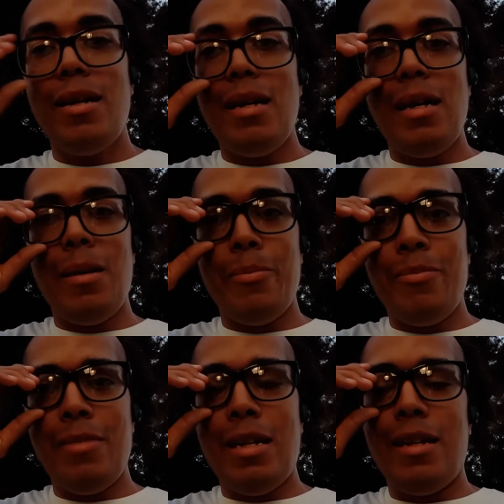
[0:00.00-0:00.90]

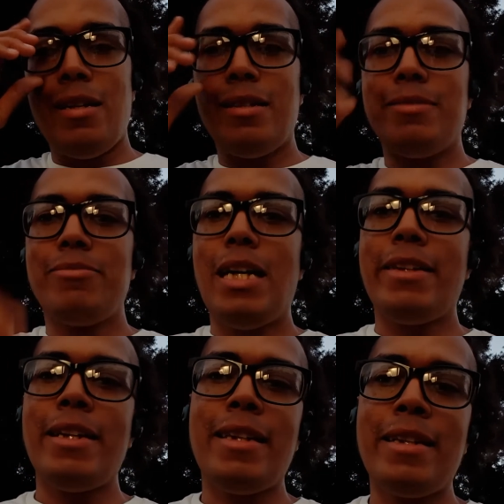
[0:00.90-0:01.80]
I
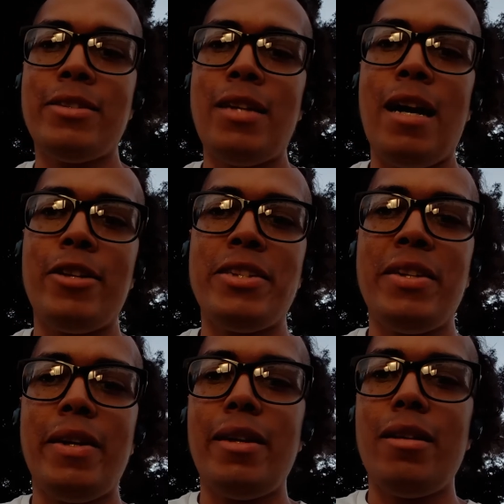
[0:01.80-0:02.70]
think that's how they
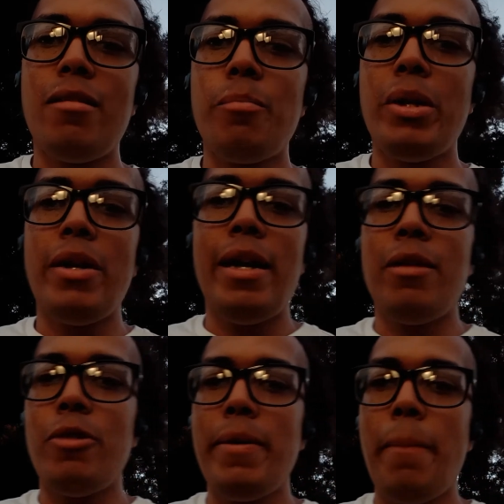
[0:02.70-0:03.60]
set it up, but anyway.